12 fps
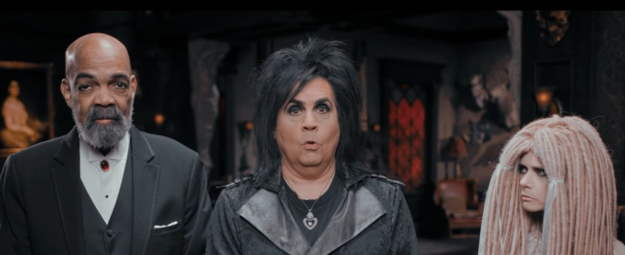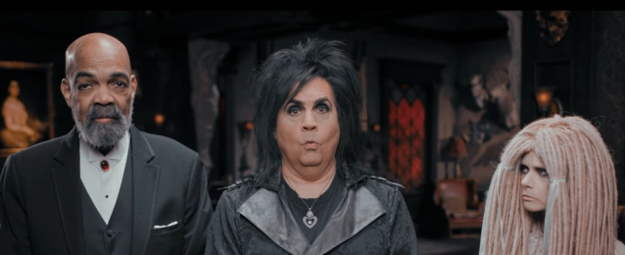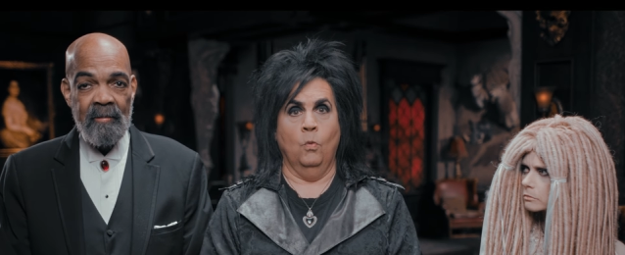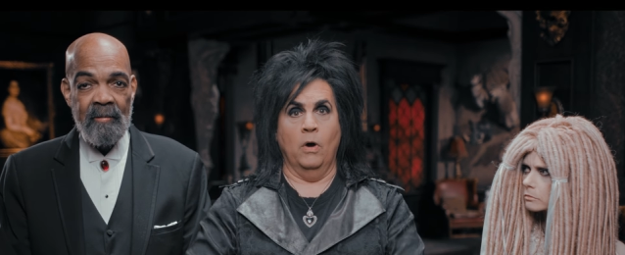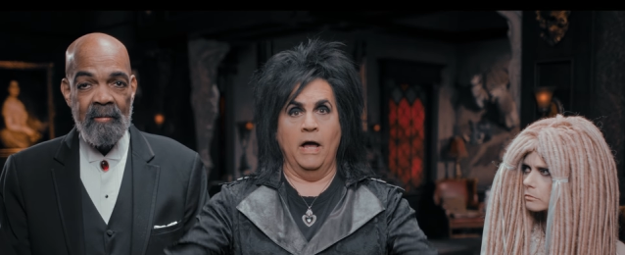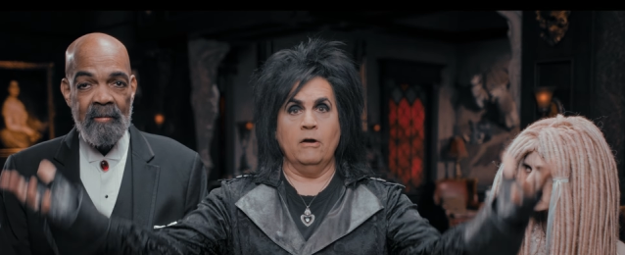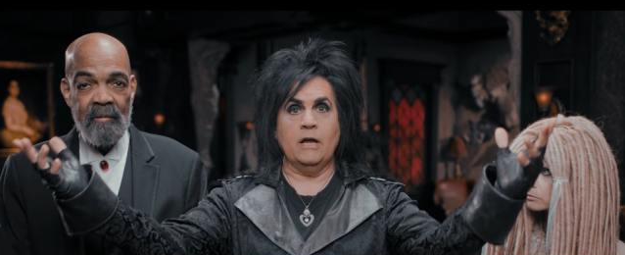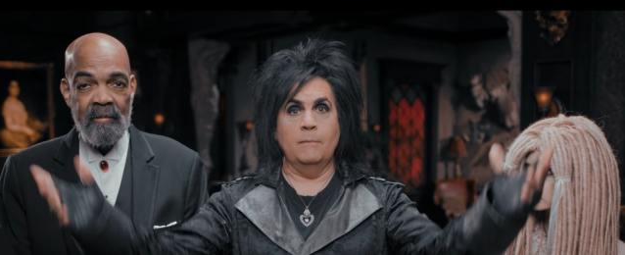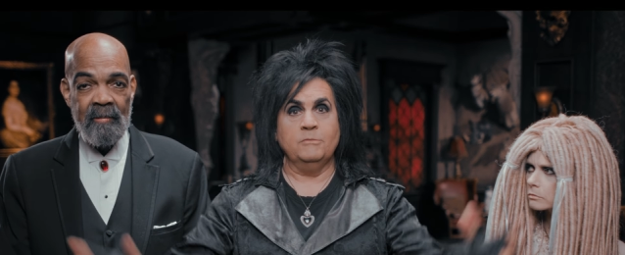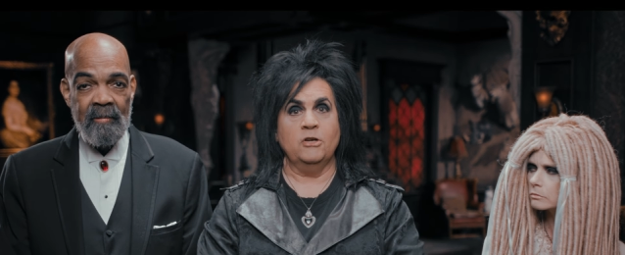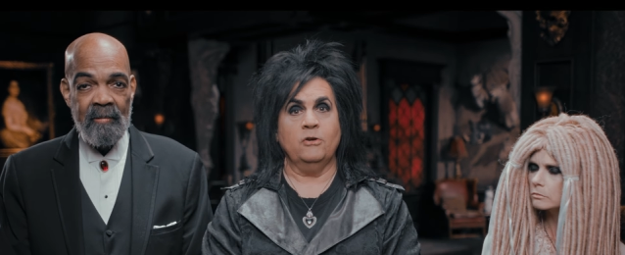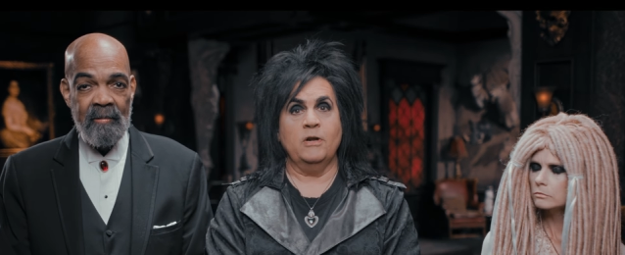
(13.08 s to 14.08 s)

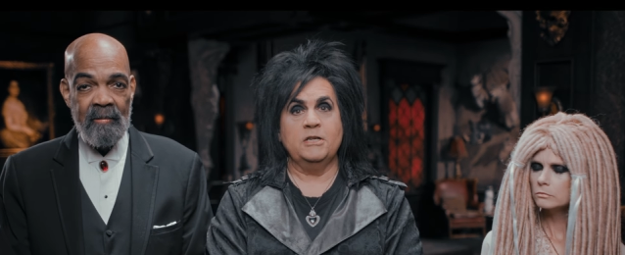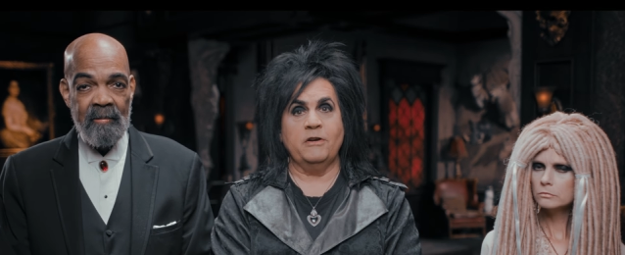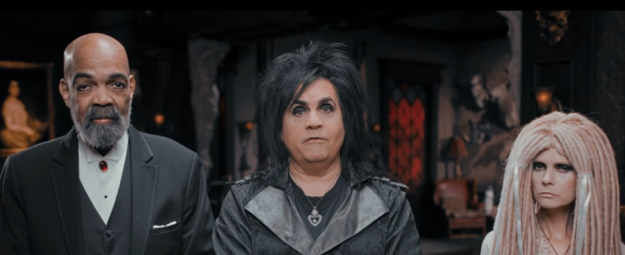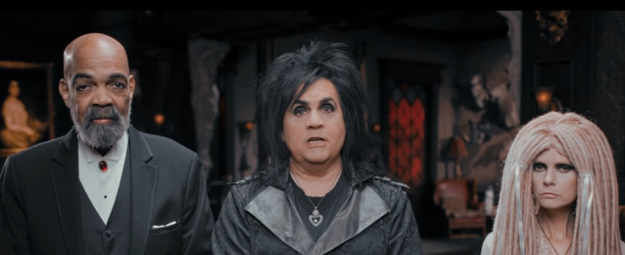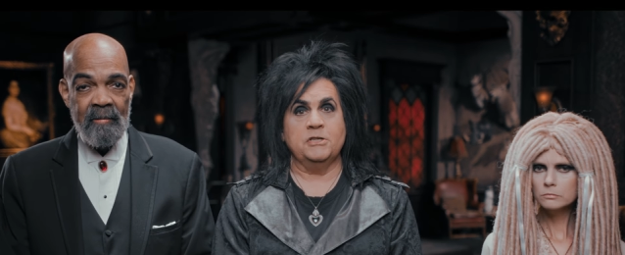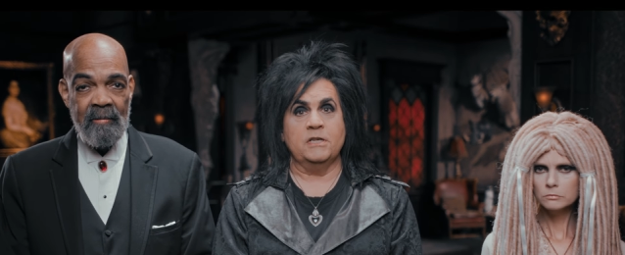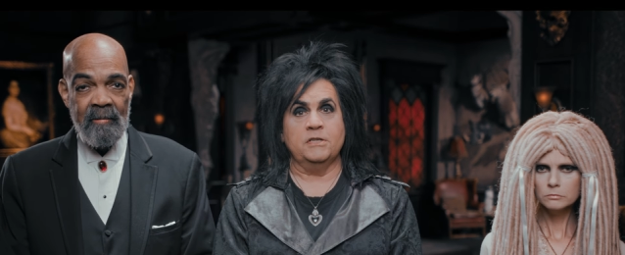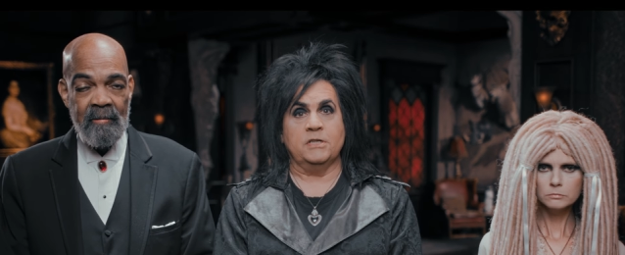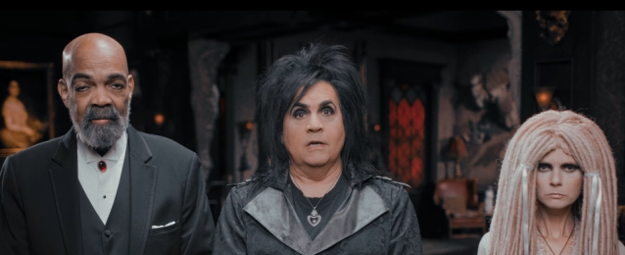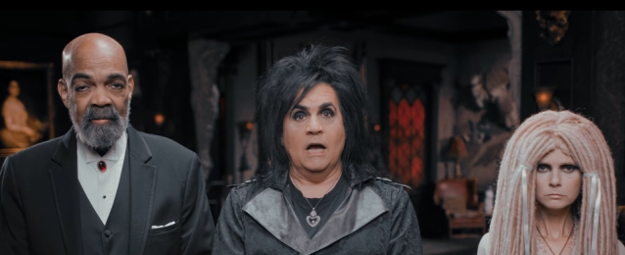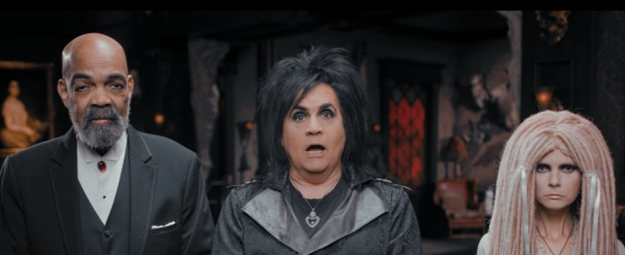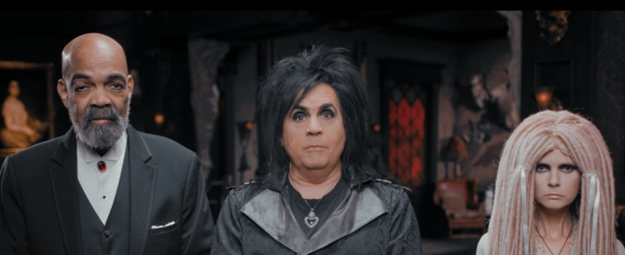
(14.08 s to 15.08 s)
Speaker 1: Welcome to Creature Features.
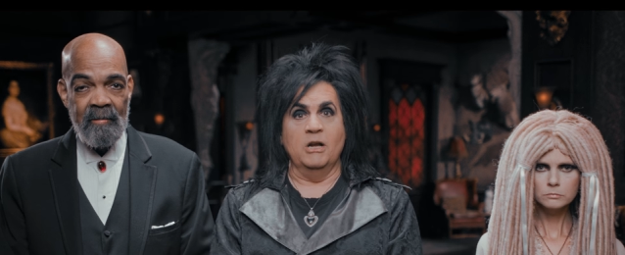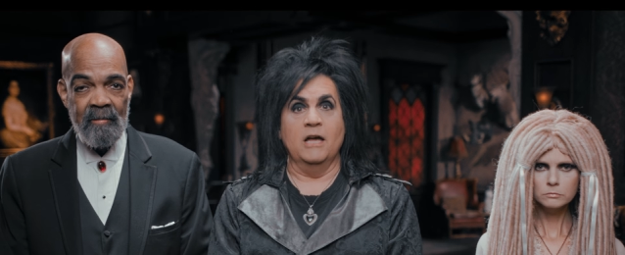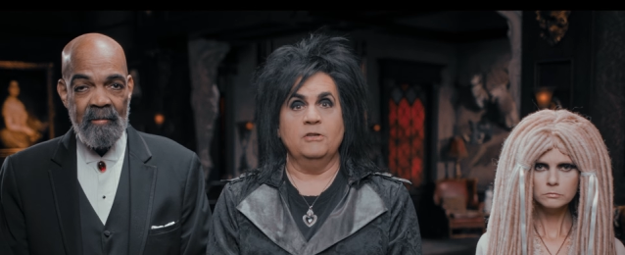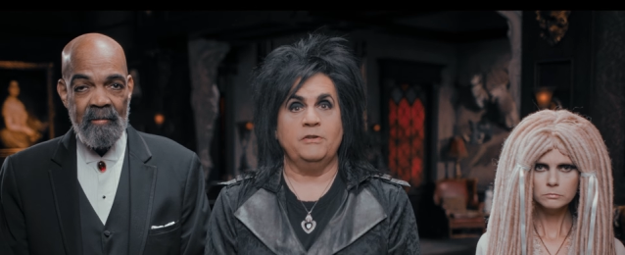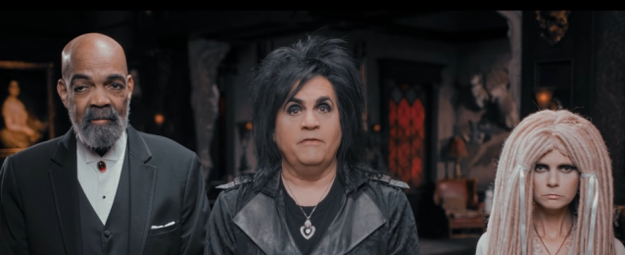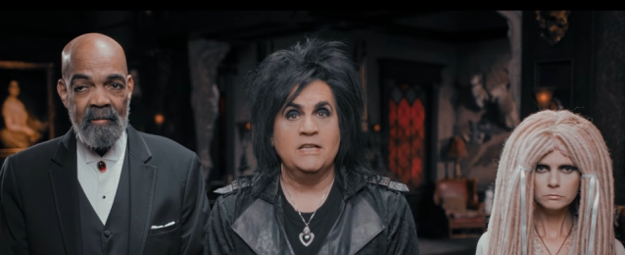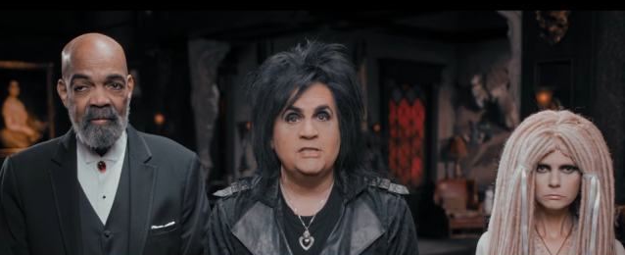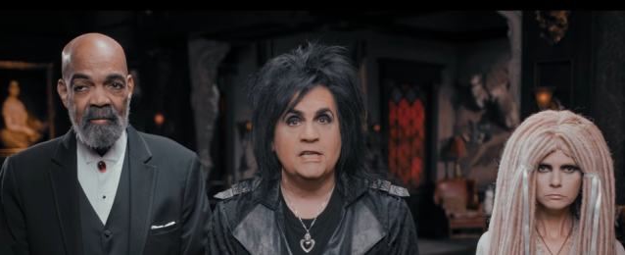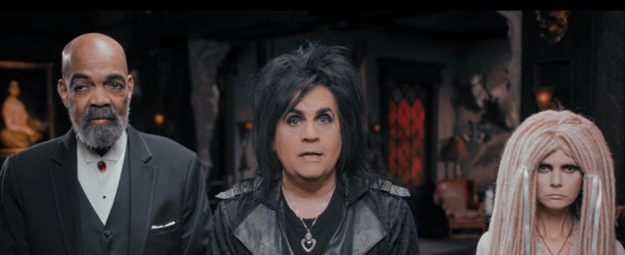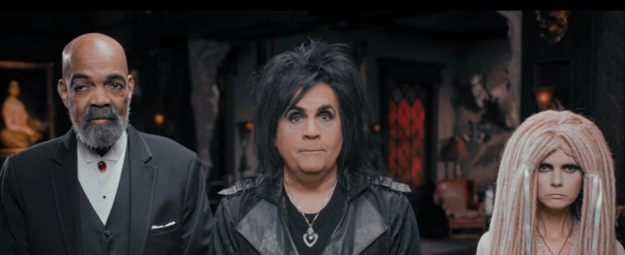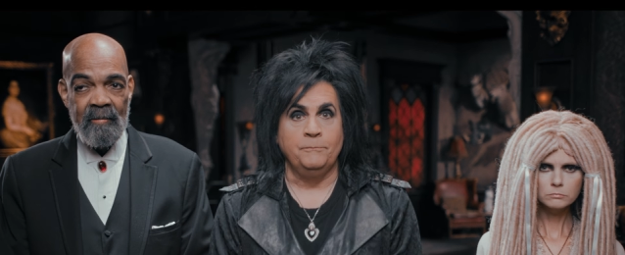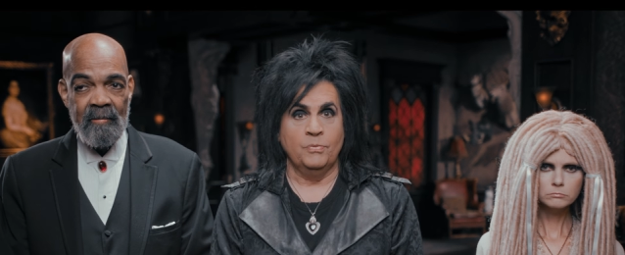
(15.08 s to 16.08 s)
I'm your host,
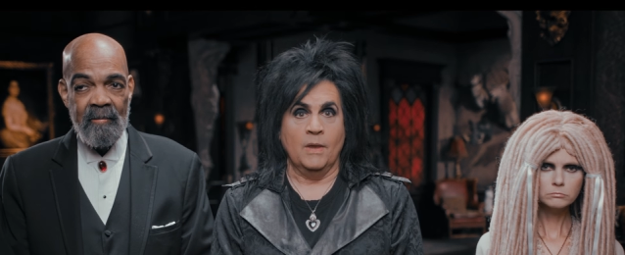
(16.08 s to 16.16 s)
Vincent.